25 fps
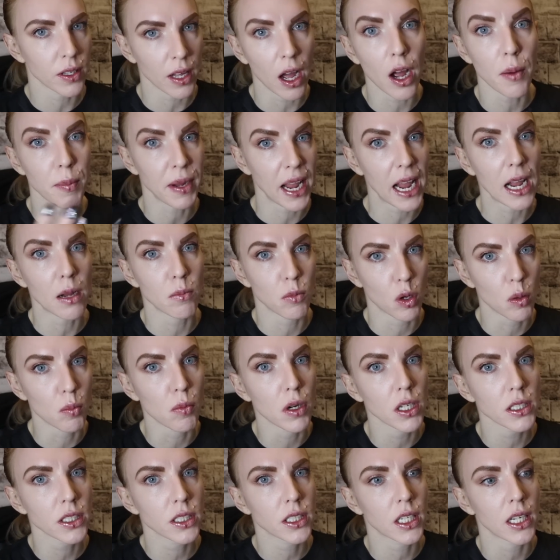that I'm getting more
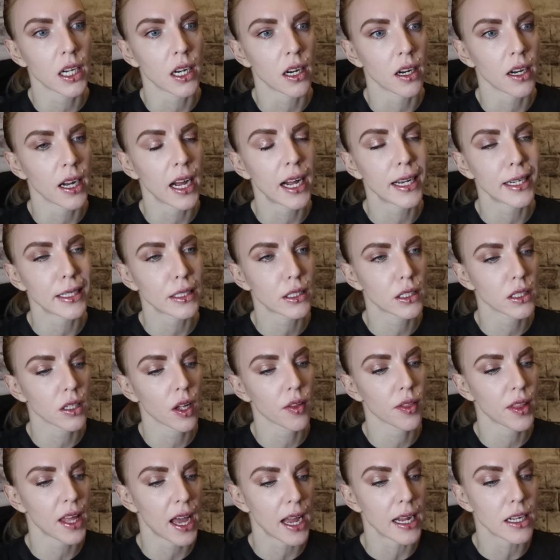muscular, and it's
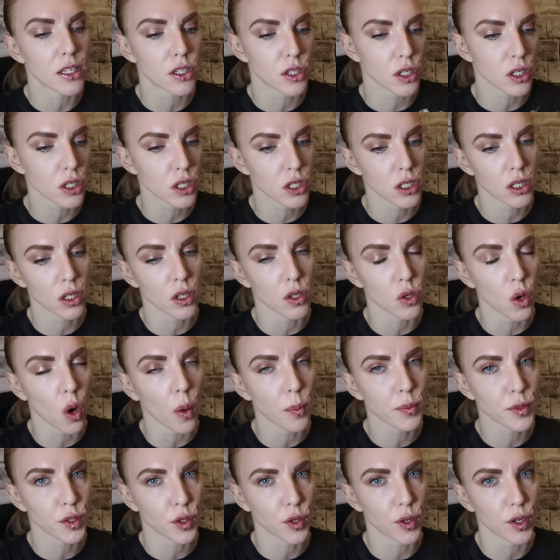not that. It's just an
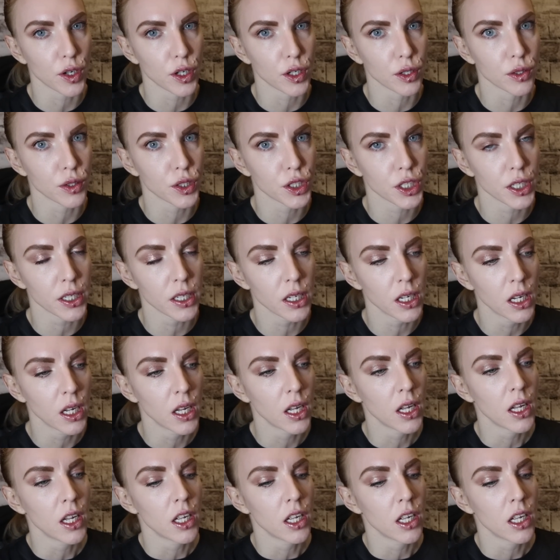optical illusion.